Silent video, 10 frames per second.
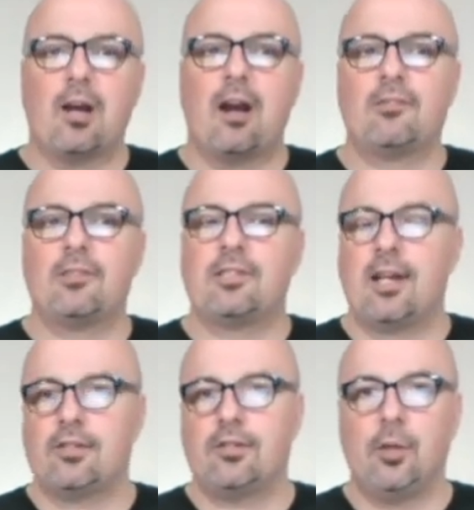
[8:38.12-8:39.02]

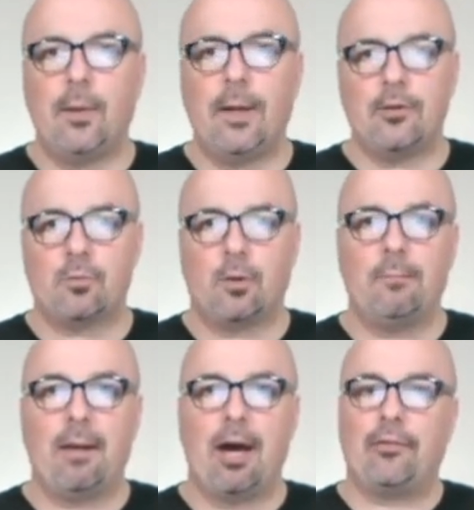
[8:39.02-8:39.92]
conversation, two ears, one
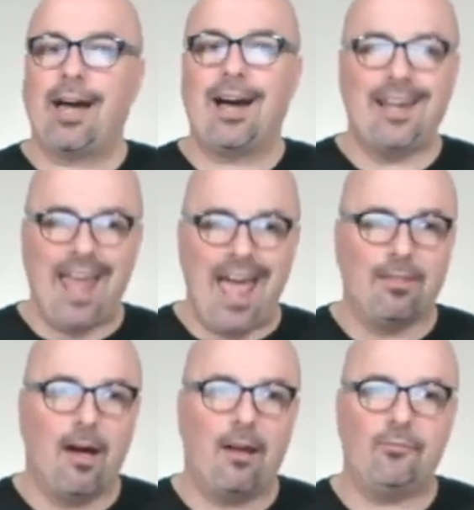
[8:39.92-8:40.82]
mouth, I'd add
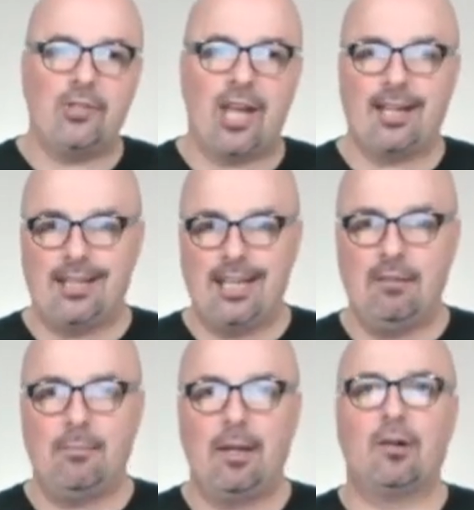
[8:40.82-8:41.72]
live chat and
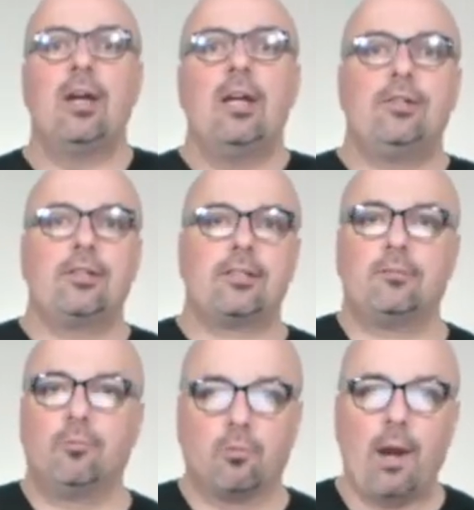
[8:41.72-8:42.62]
email just to
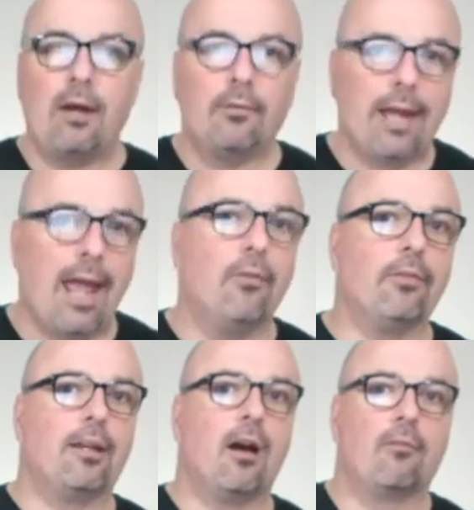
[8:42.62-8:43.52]
round out
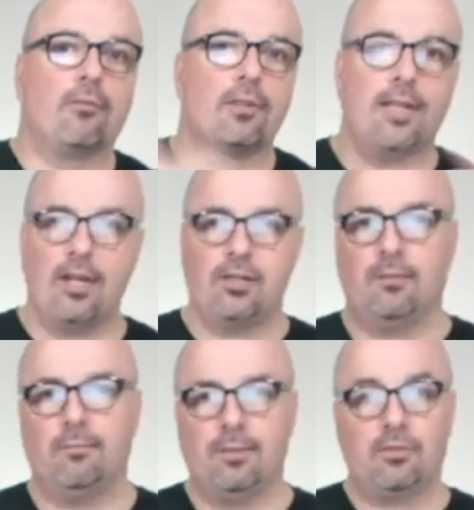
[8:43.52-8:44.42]
the
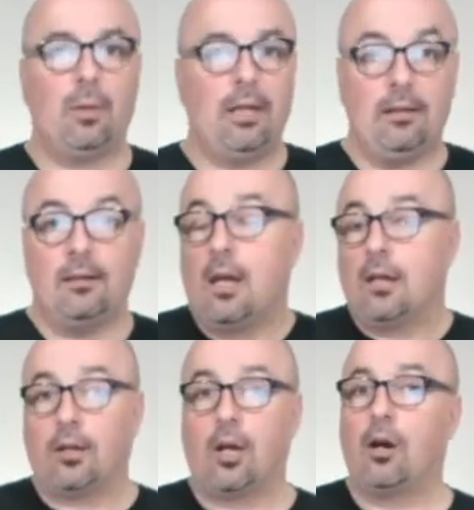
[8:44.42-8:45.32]
conversation between
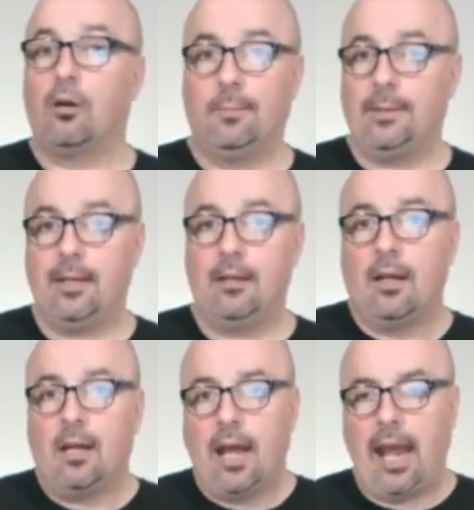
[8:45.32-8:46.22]
Kobe
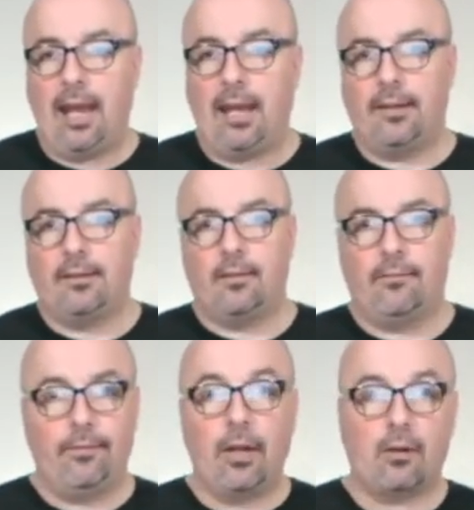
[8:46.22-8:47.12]
and
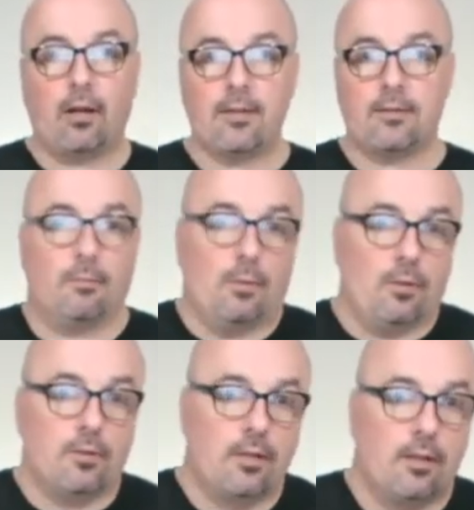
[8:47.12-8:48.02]
their
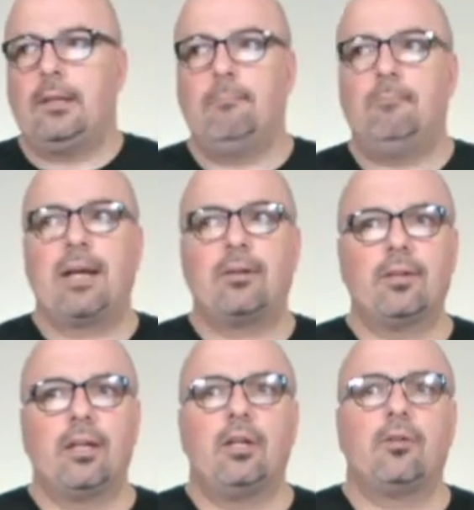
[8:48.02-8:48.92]
customers. The better
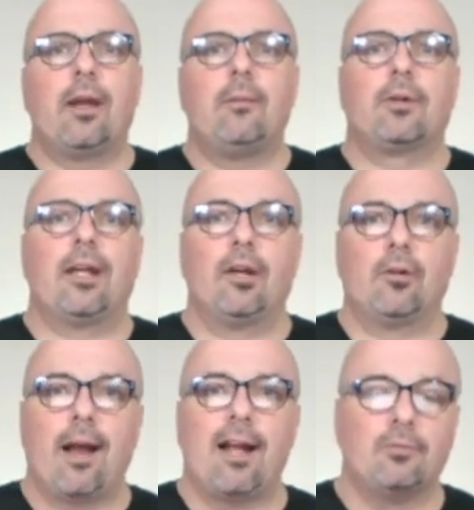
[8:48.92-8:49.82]
that you're able to
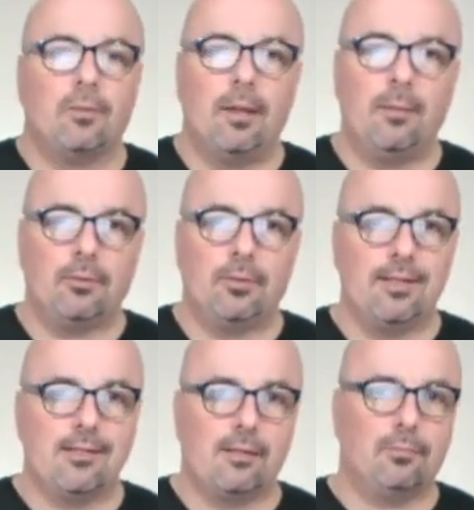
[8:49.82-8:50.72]
interact with people, and the
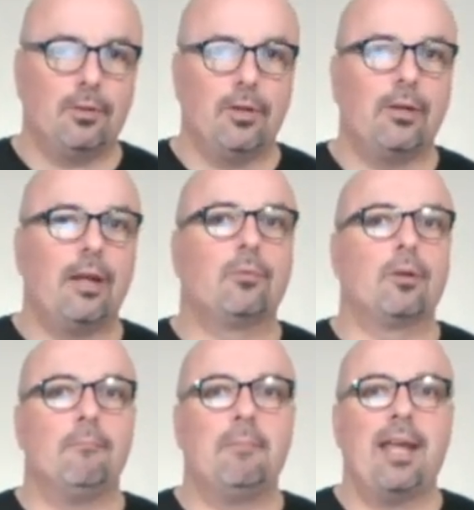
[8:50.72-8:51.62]
simpler you're able
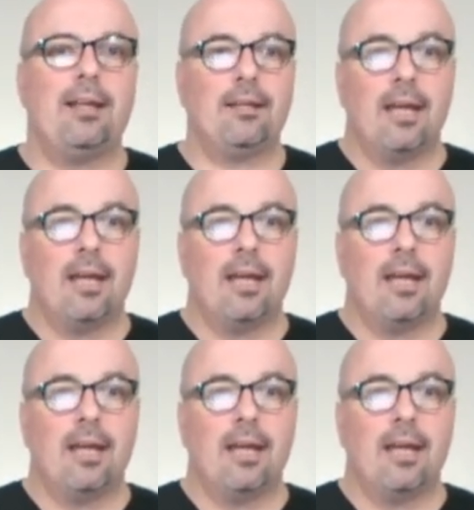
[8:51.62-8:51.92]
to make